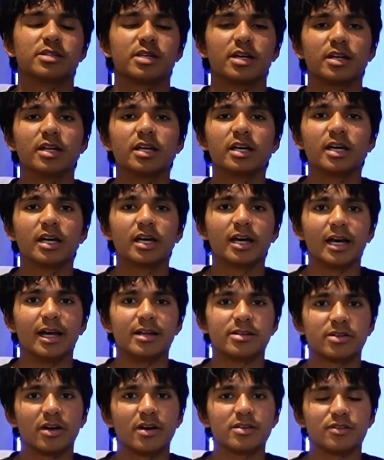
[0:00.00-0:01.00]
And
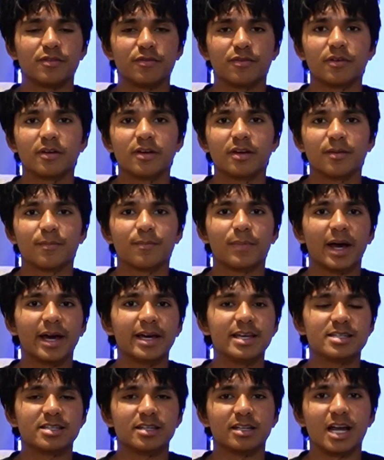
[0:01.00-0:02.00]
in terms of
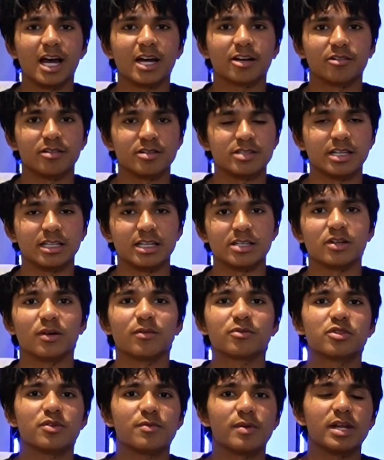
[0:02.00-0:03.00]
pace and accuracy, there's
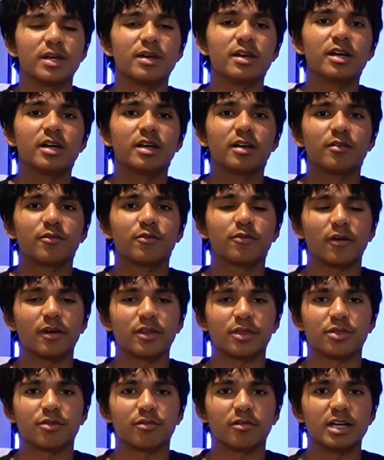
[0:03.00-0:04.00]
not too many
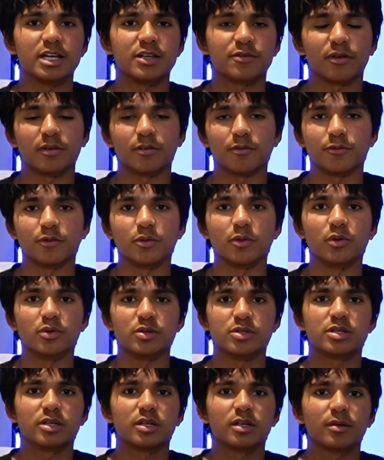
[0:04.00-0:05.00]
front threes, front
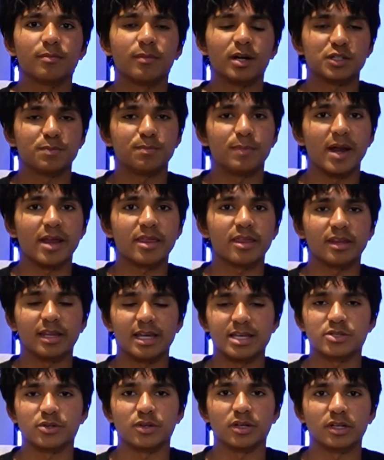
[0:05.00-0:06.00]
fours, much better than
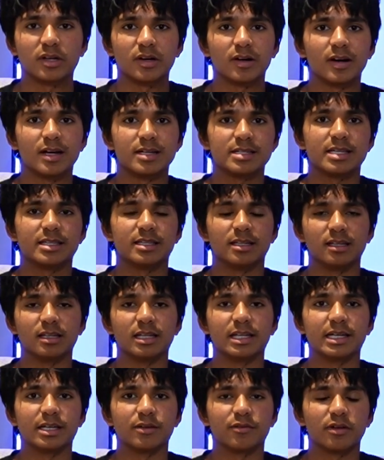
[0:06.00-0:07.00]
these sort of guys in the
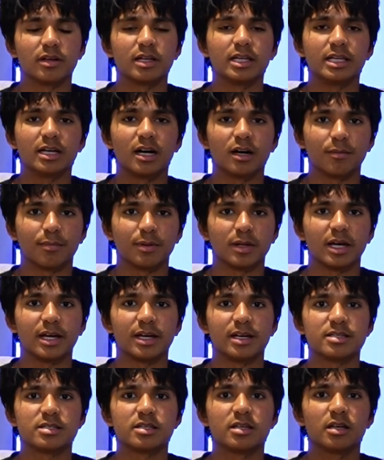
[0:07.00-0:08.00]
league. Really young
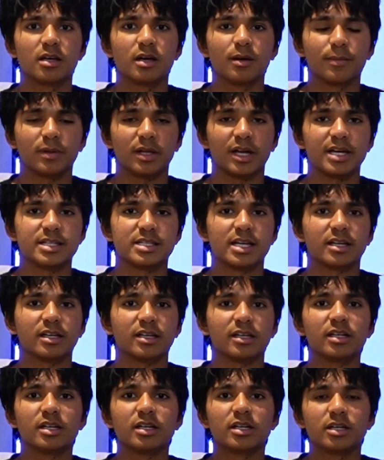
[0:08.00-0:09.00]
players, players that
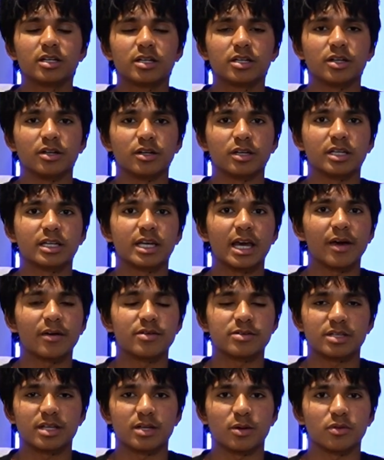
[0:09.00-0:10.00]
can, you know, get
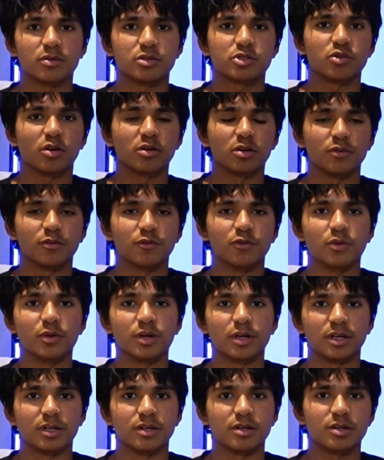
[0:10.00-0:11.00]
into their stronger foot
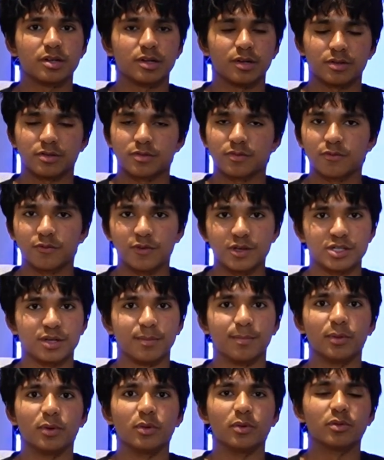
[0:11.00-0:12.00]
and can, you know, fizz a
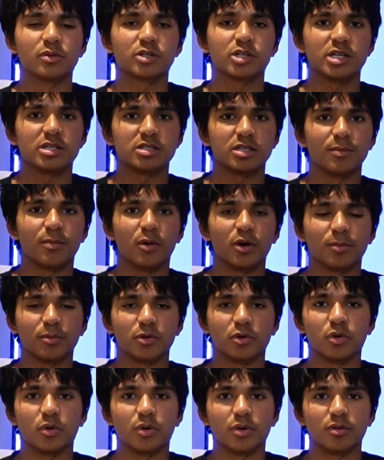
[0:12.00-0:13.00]
ball into the bottom
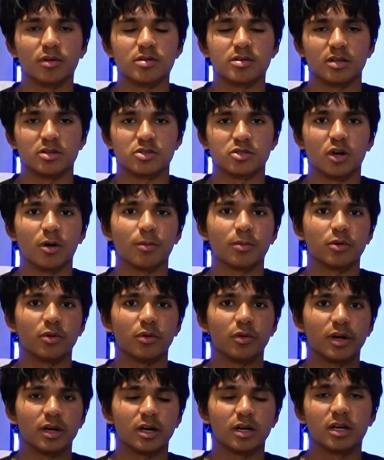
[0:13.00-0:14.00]
corner or into the top
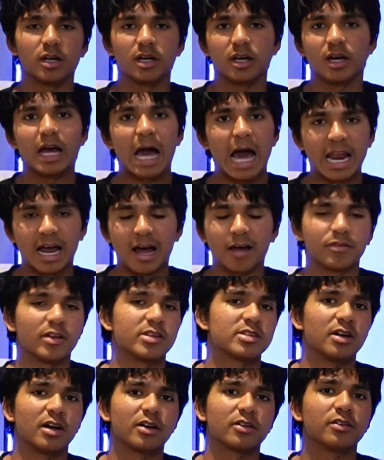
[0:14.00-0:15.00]
corner. And I have to
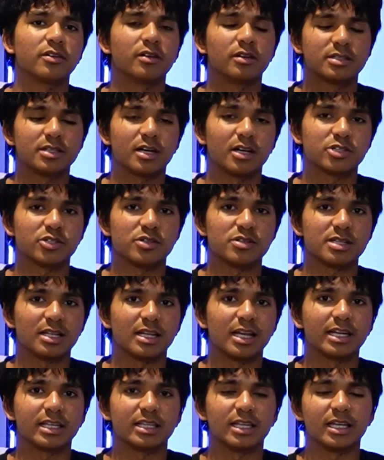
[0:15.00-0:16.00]
touch on
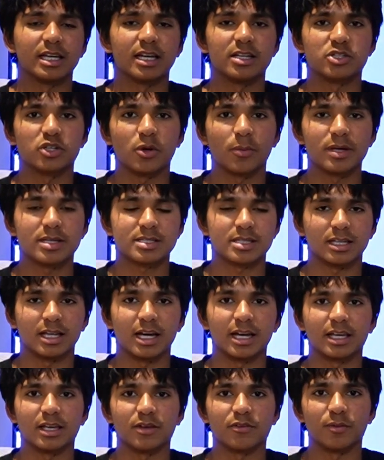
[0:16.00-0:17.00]
Solanke again. Dominic
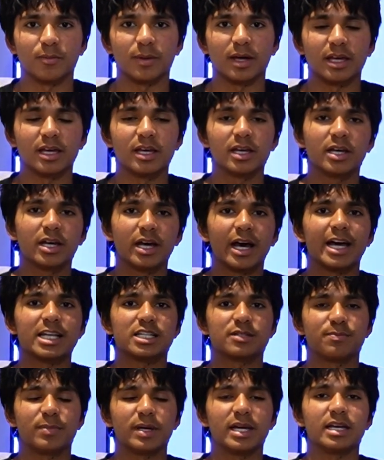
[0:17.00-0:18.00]
Solanke, for me,
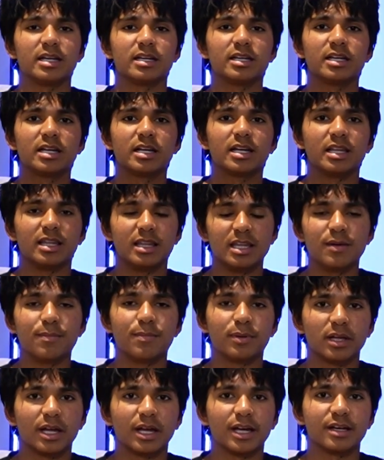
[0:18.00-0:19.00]
has been the
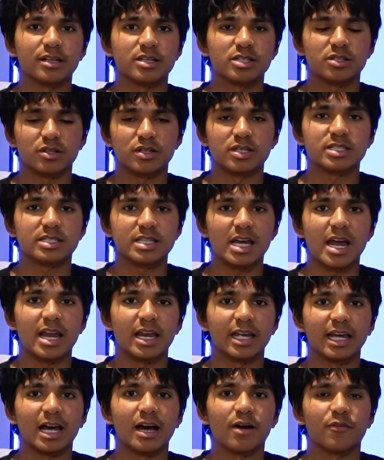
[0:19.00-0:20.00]
player sort of
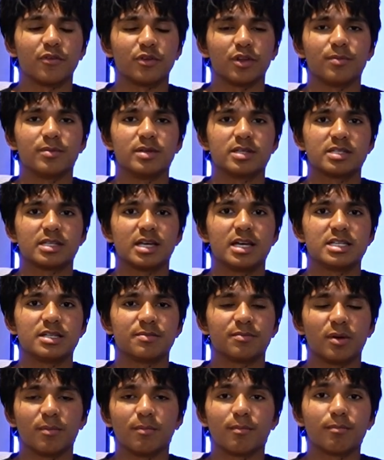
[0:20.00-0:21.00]
standing out for them this
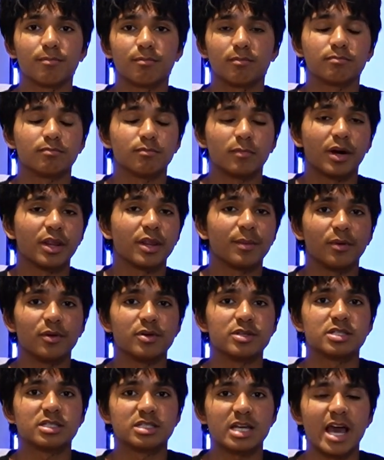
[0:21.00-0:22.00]
season, but one of the
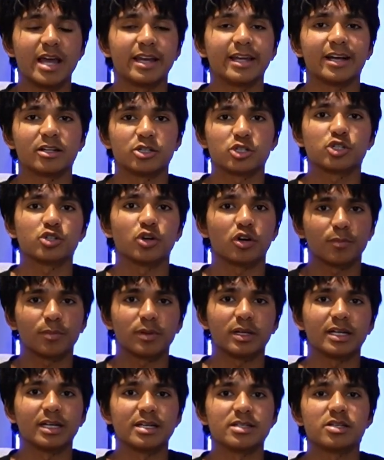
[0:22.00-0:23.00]
most standout shock
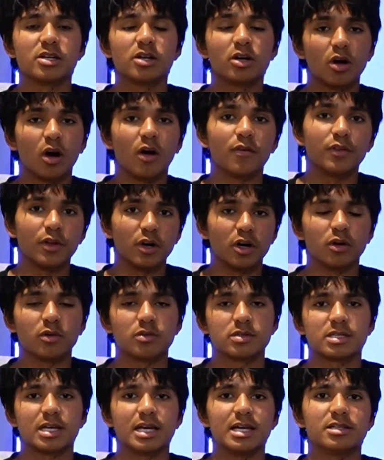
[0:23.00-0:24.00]
players of the whole
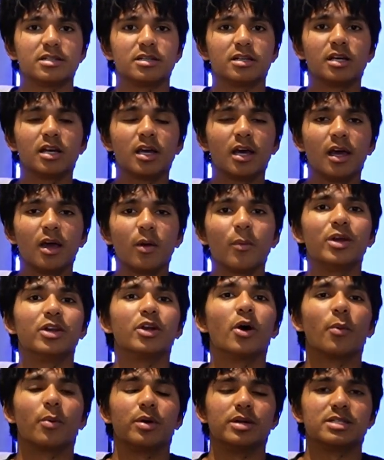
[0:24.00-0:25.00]
season. We
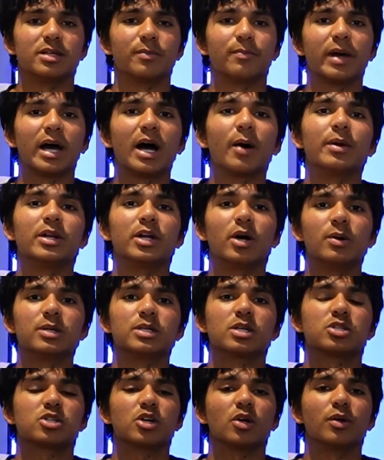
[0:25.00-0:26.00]
know what he's about. We know he's
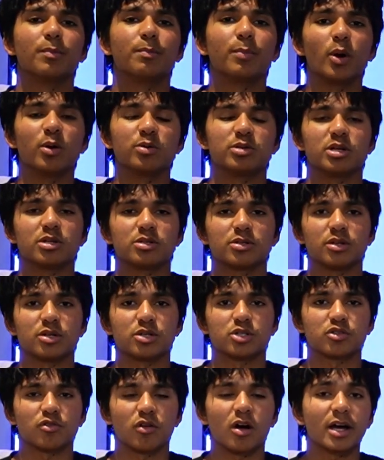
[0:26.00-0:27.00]
a solid poaching sort of
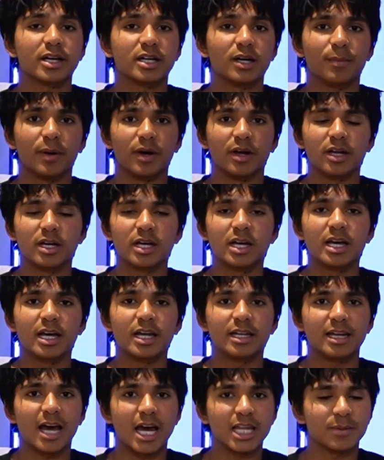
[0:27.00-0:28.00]
striker, but
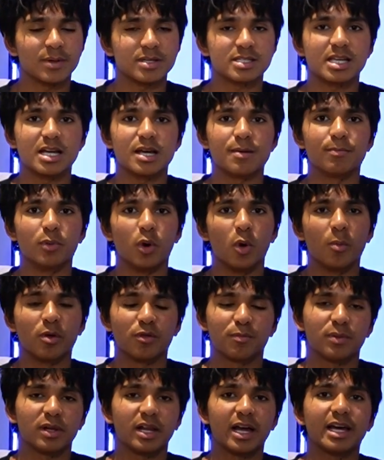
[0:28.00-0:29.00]
now that we're seeing
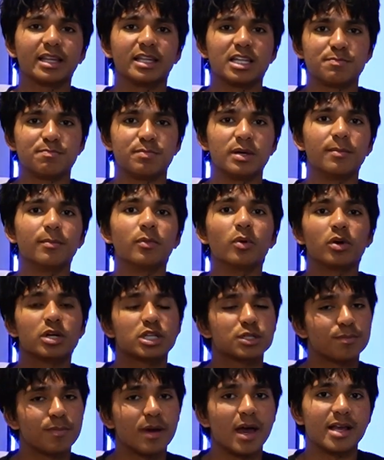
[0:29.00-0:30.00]
Bournemouth playing this bit more
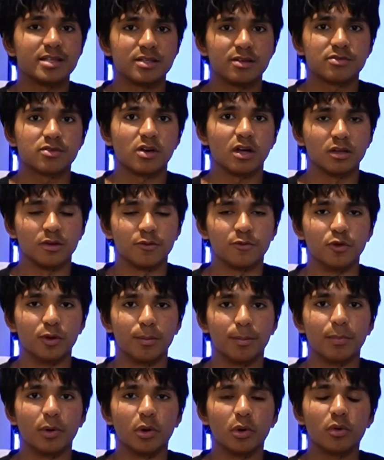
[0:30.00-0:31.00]
expansive style of
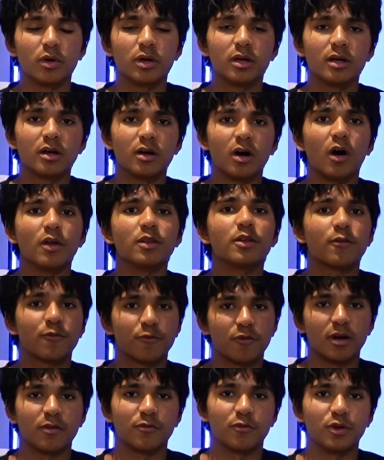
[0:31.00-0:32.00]
football, on the
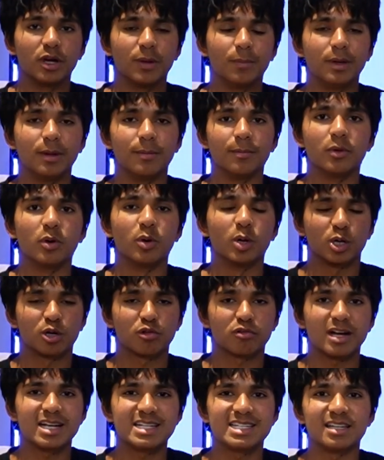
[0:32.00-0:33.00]
front foot a bit more and
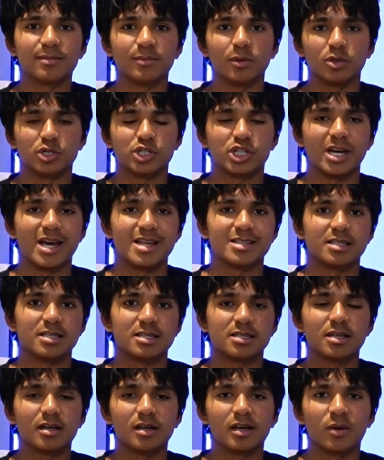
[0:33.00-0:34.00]
creating more
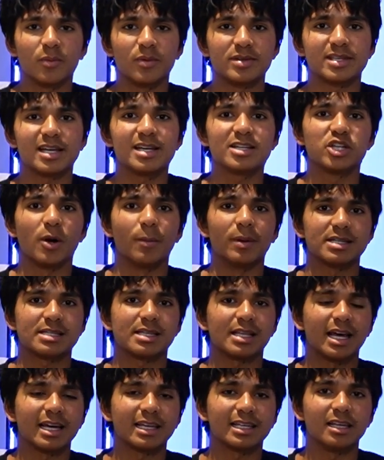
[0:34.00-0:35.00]
chances, we're seeing Dominic
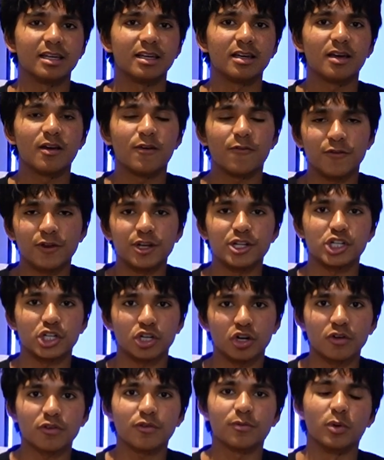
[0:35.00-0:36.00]
Solanke finishing
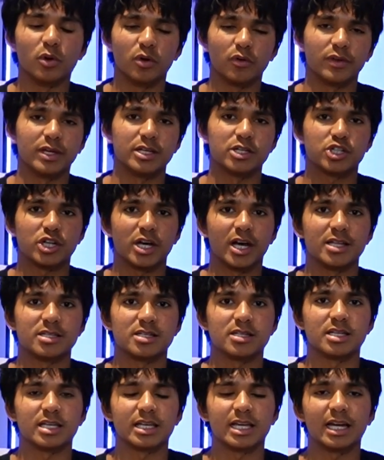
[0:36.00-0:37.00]
off more of these
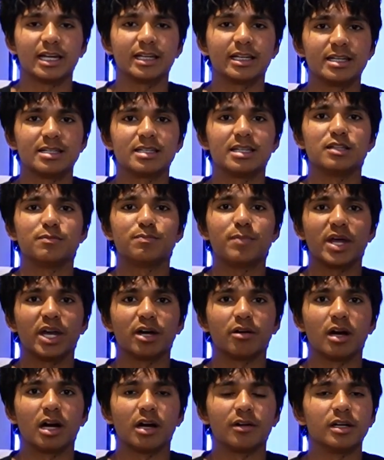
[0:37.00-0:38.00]
chances and getting into these
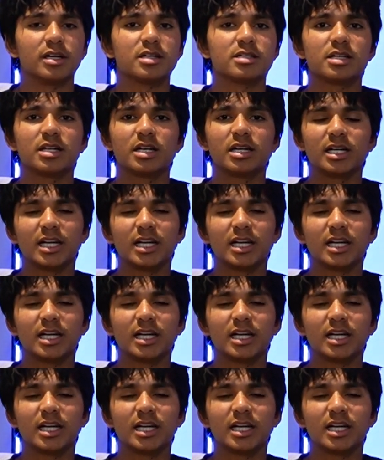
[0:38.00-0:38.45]
better areas.